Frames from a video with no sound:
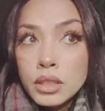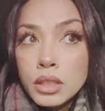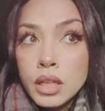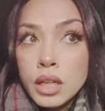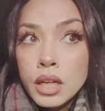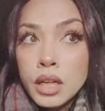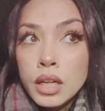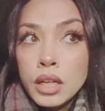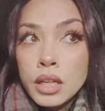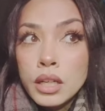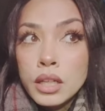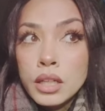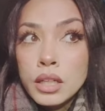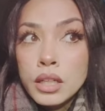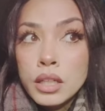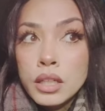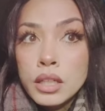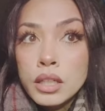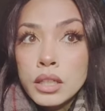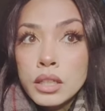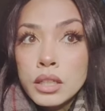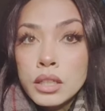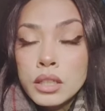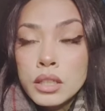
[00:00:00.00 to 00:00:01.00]
Uh,
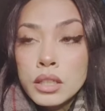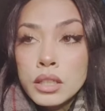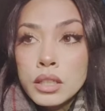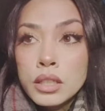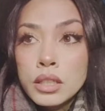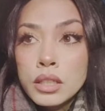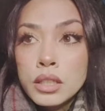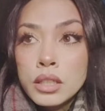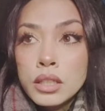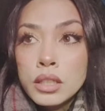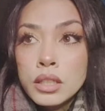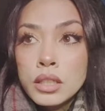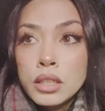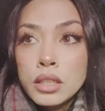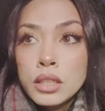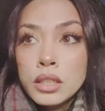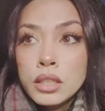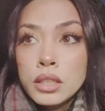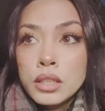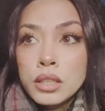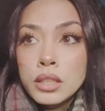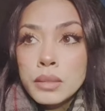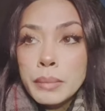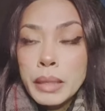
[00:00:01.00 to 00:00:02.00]

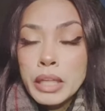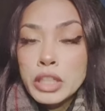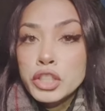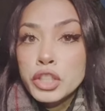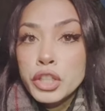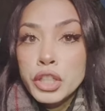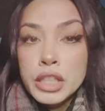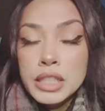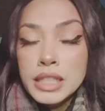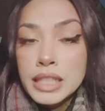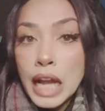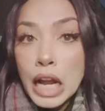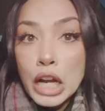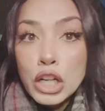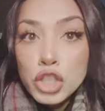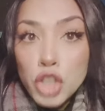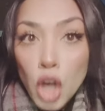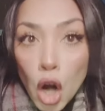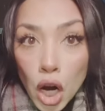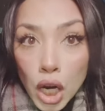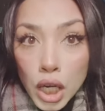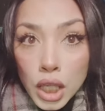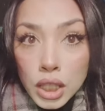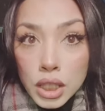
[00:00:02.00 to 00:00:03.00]
make sure it's not
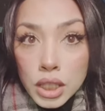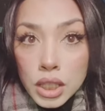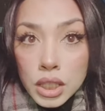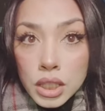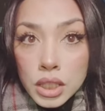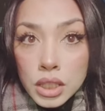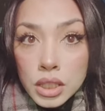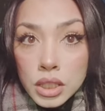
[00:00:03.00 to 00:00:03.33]
dark.